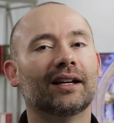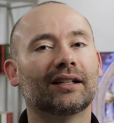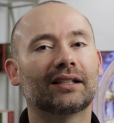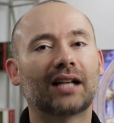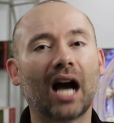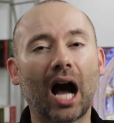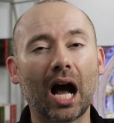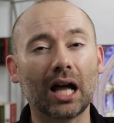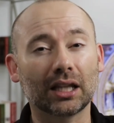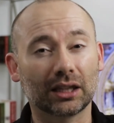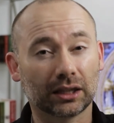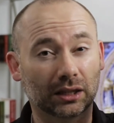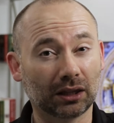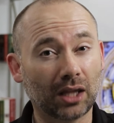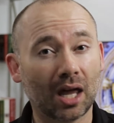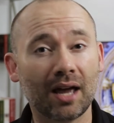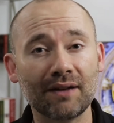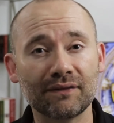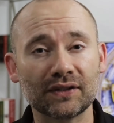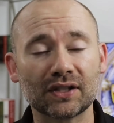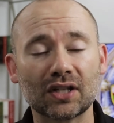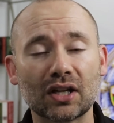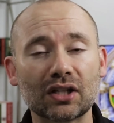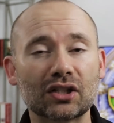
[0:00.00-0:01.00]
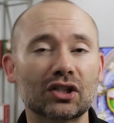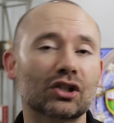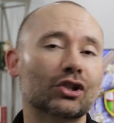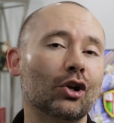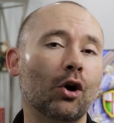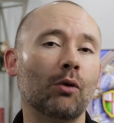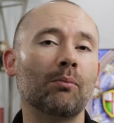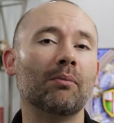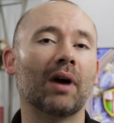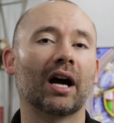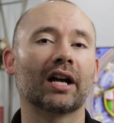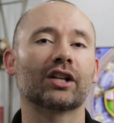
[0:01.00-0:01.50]
God loves us
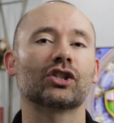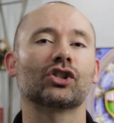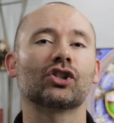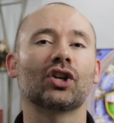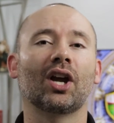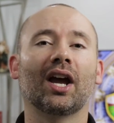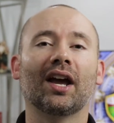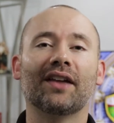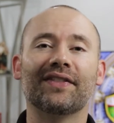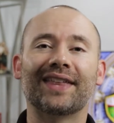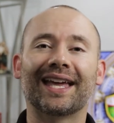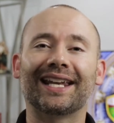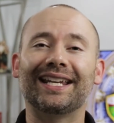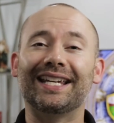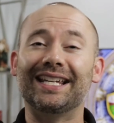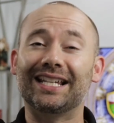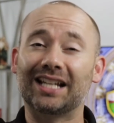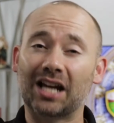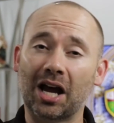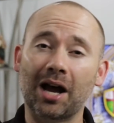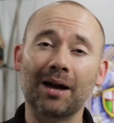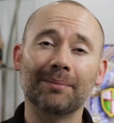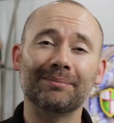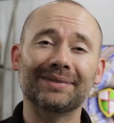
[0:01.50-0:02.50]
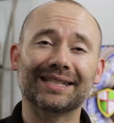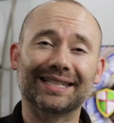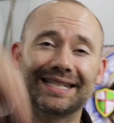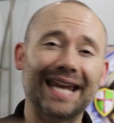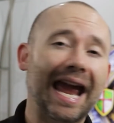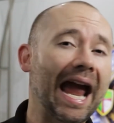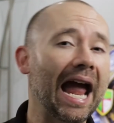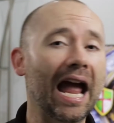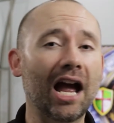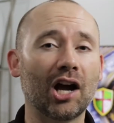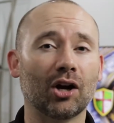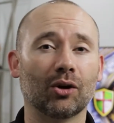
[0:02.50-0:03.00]
so much that He comes
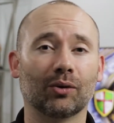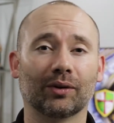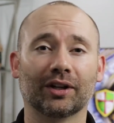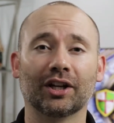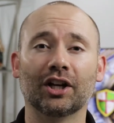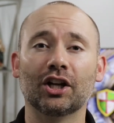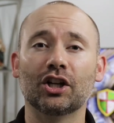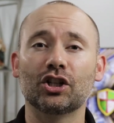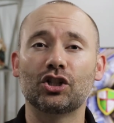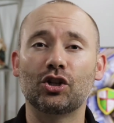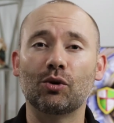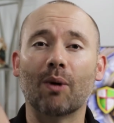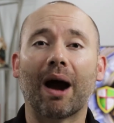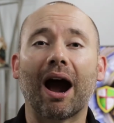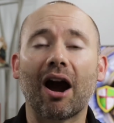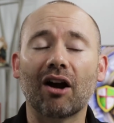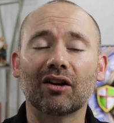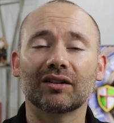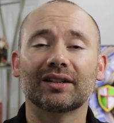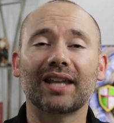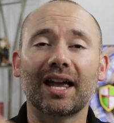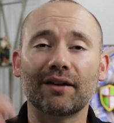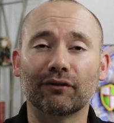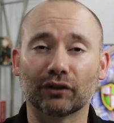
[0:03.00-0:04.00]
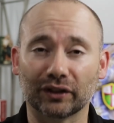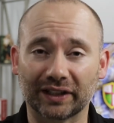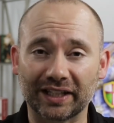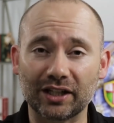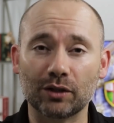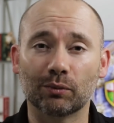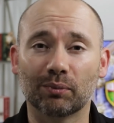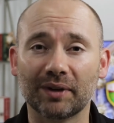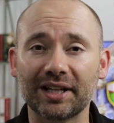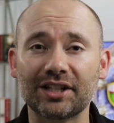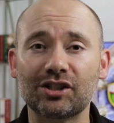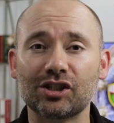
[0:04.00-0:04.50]
down to our level. He
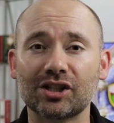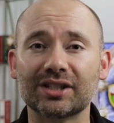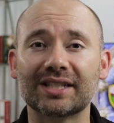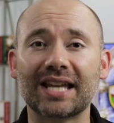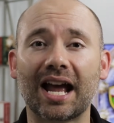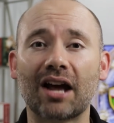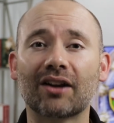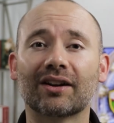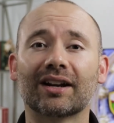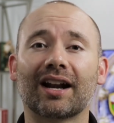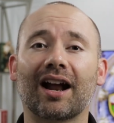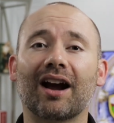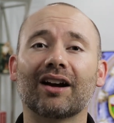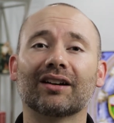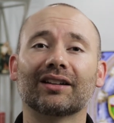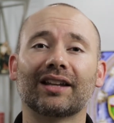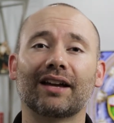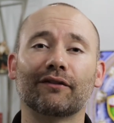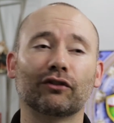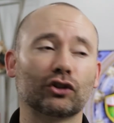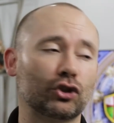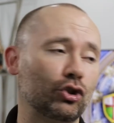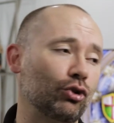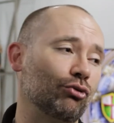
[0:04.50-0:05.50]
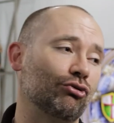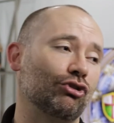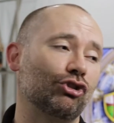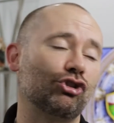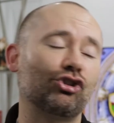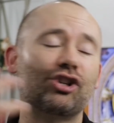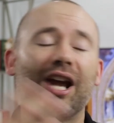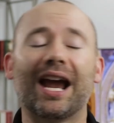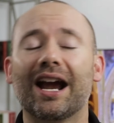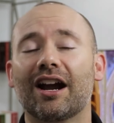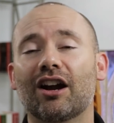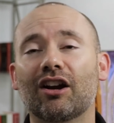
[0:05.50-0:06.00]
reaches down at our level to
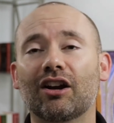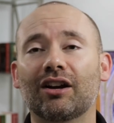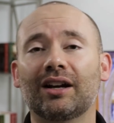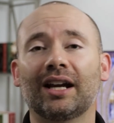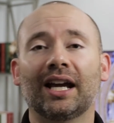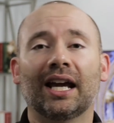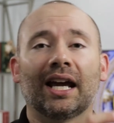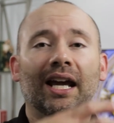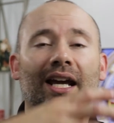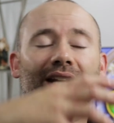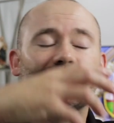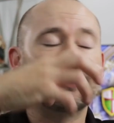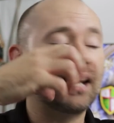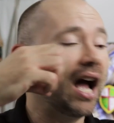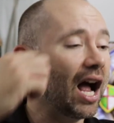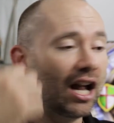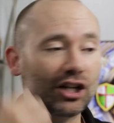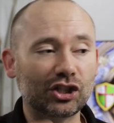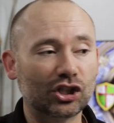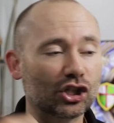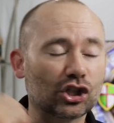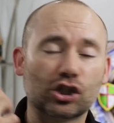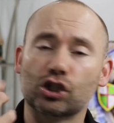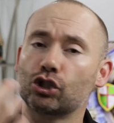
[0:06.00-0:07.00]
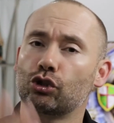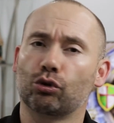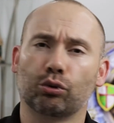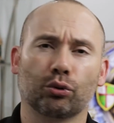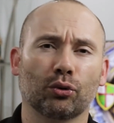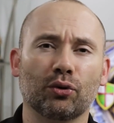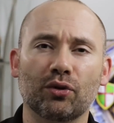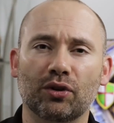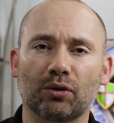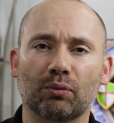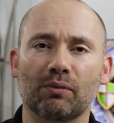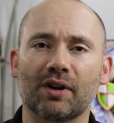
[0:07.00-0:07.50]
share not just
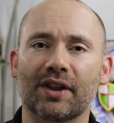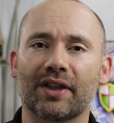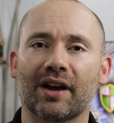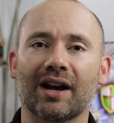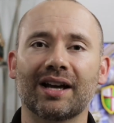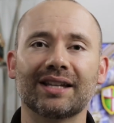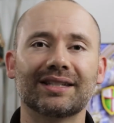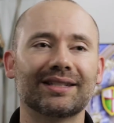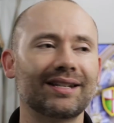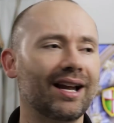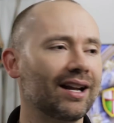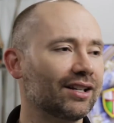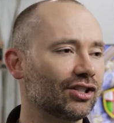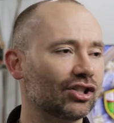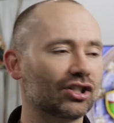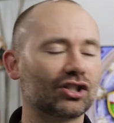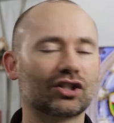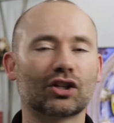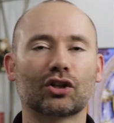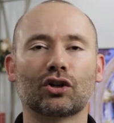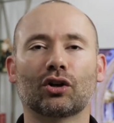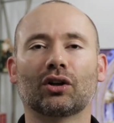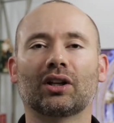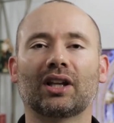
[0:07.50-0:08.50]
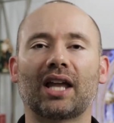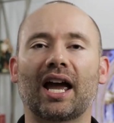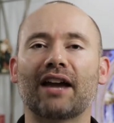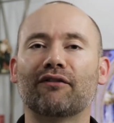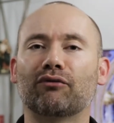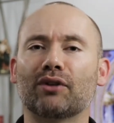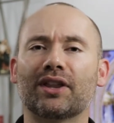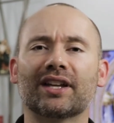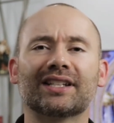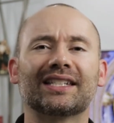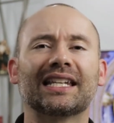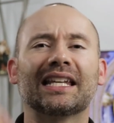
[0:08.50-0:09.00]
truth with us, not just eternal life
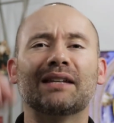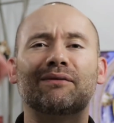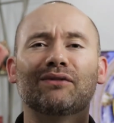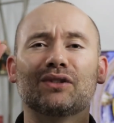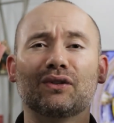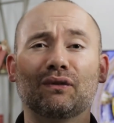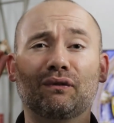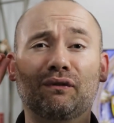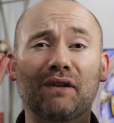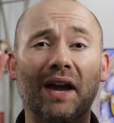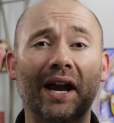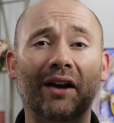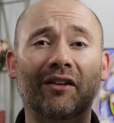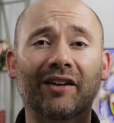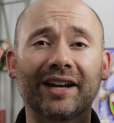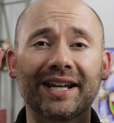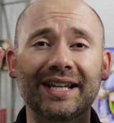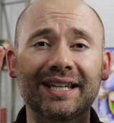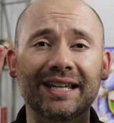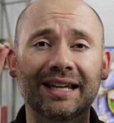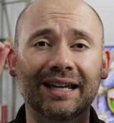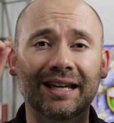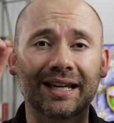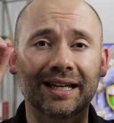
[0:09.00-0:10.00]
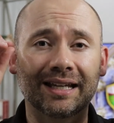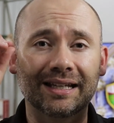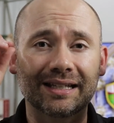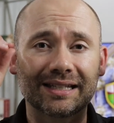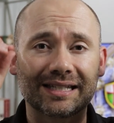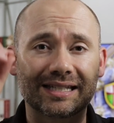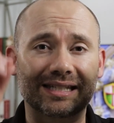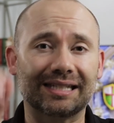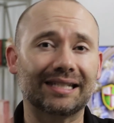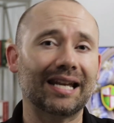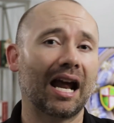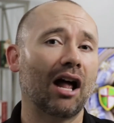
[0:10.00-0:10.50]
with us, His very
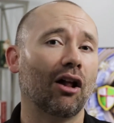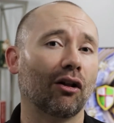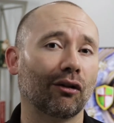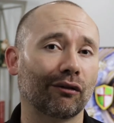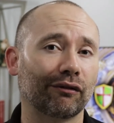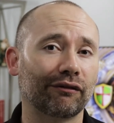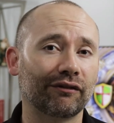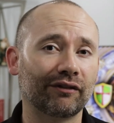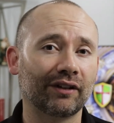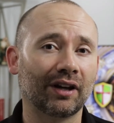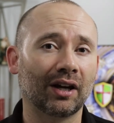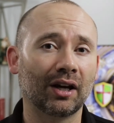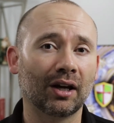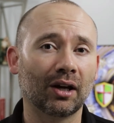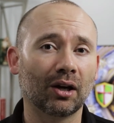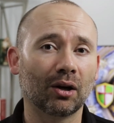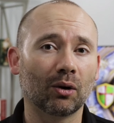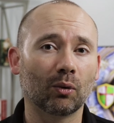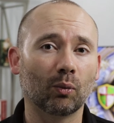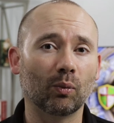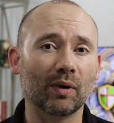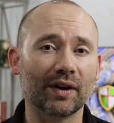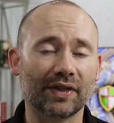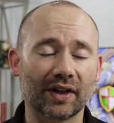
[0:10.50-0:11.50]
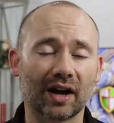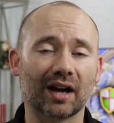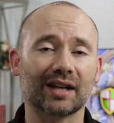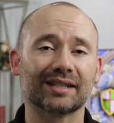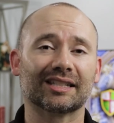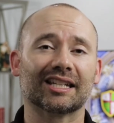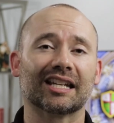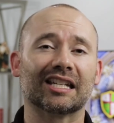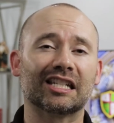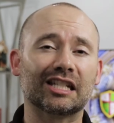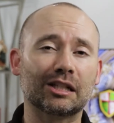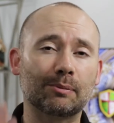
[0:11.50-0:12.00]
self with
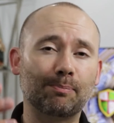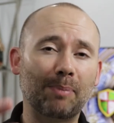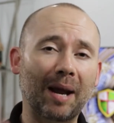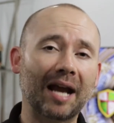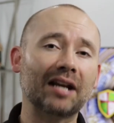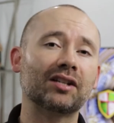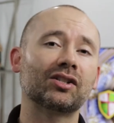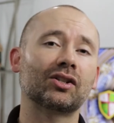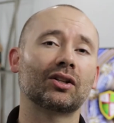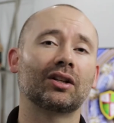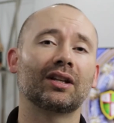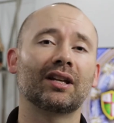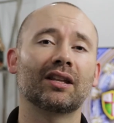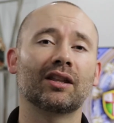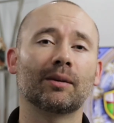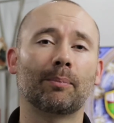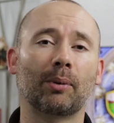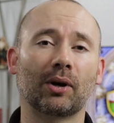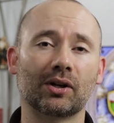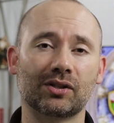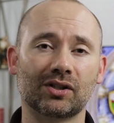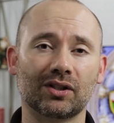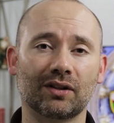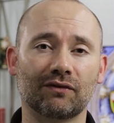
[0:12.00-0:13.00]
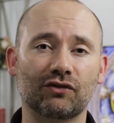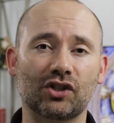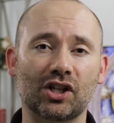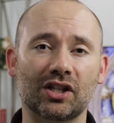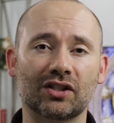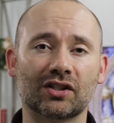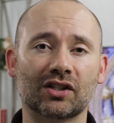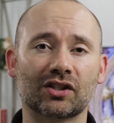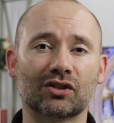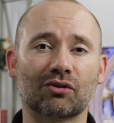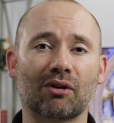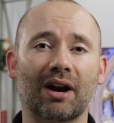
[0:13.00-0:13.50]
us, especially in the person of
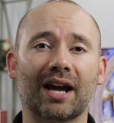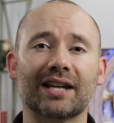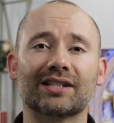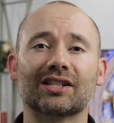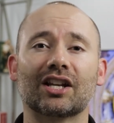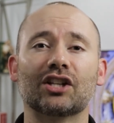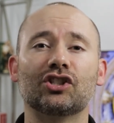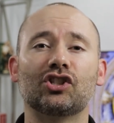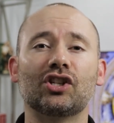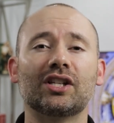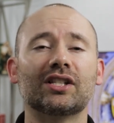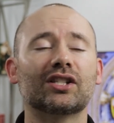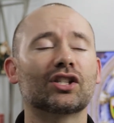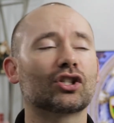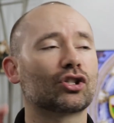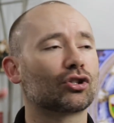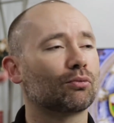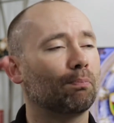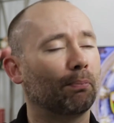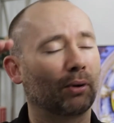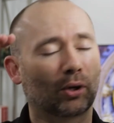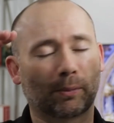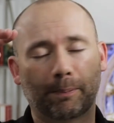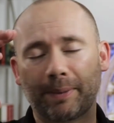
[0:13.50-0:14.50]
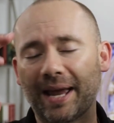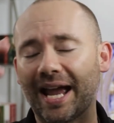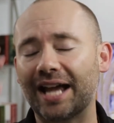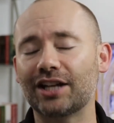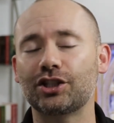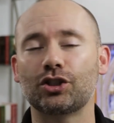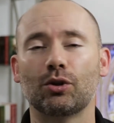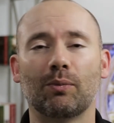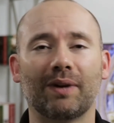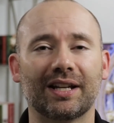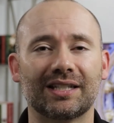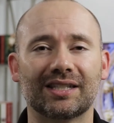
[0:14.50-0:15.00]
Jesus Christ. And Jesus
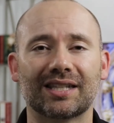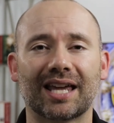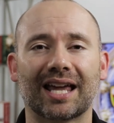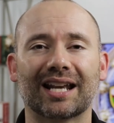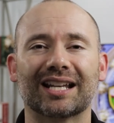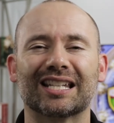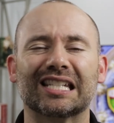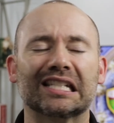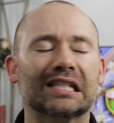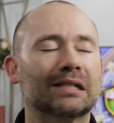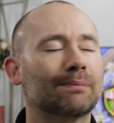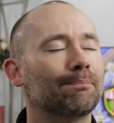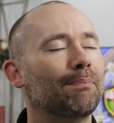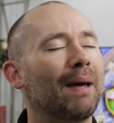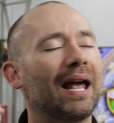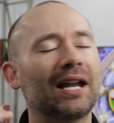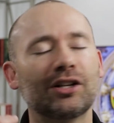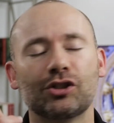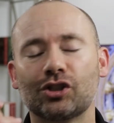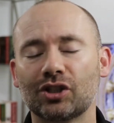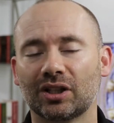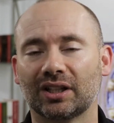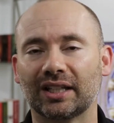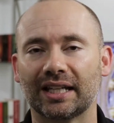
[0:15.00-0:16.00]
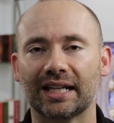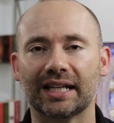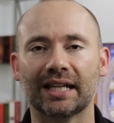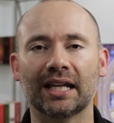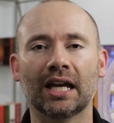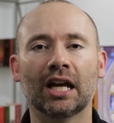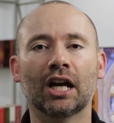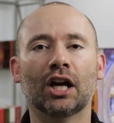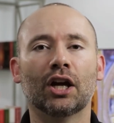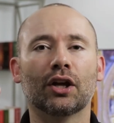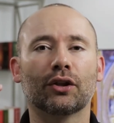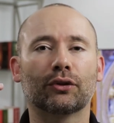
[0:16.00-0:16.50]
perpetuates that, especially
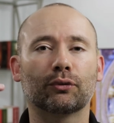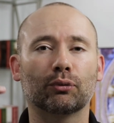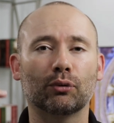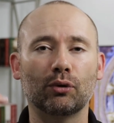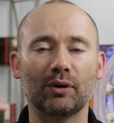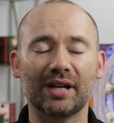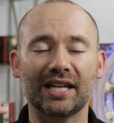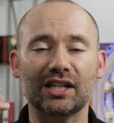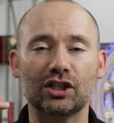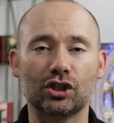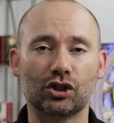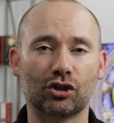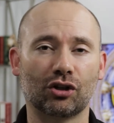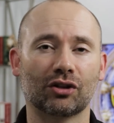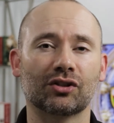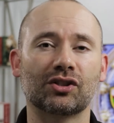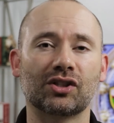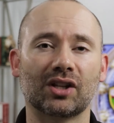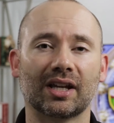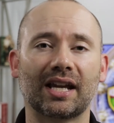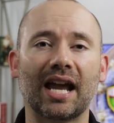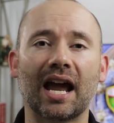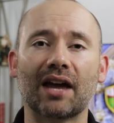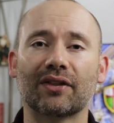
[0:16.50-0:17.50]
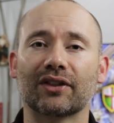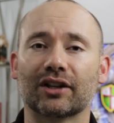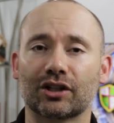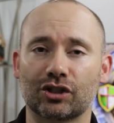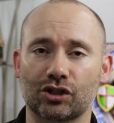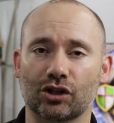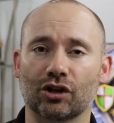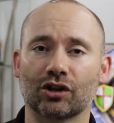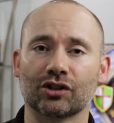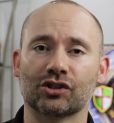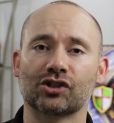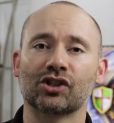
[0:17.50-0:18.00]
through his church, the Catholic
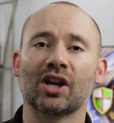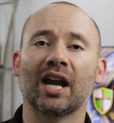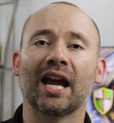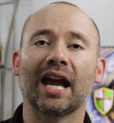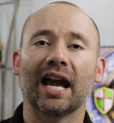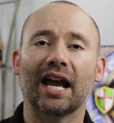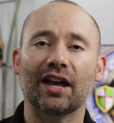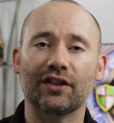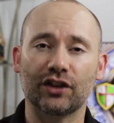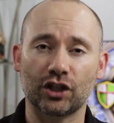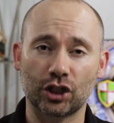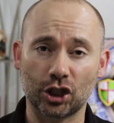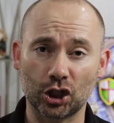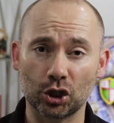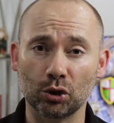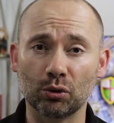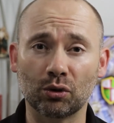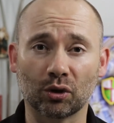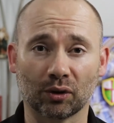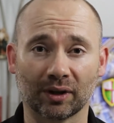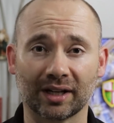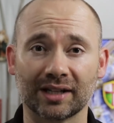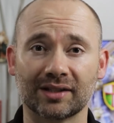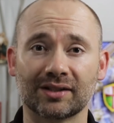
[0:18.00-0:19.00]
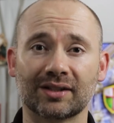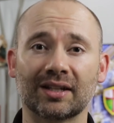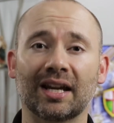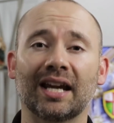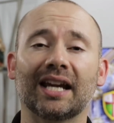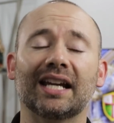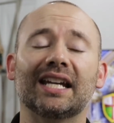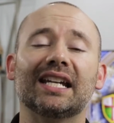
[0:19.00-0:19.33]
Church, and the Eucharist.